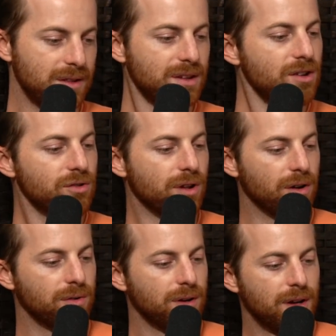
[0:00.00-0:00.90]
Did you
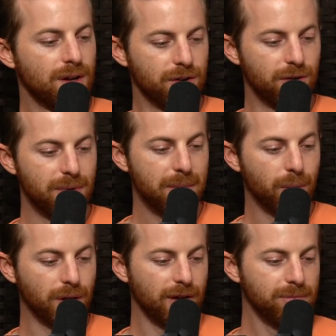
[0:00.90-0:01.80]
know your baby
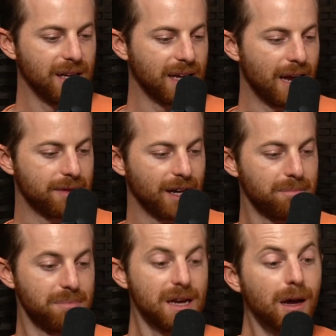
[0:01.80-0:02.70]
will love playing games
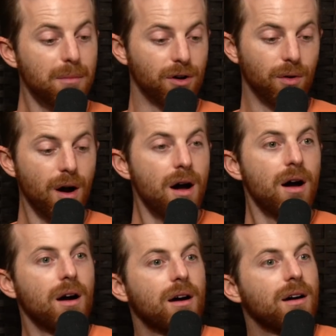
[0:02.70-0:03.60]
like
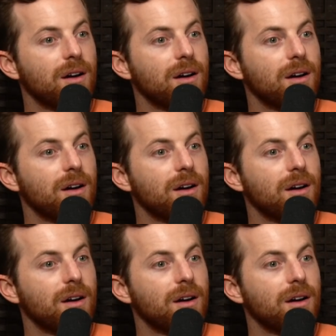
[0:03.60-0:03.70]
Peekaboo?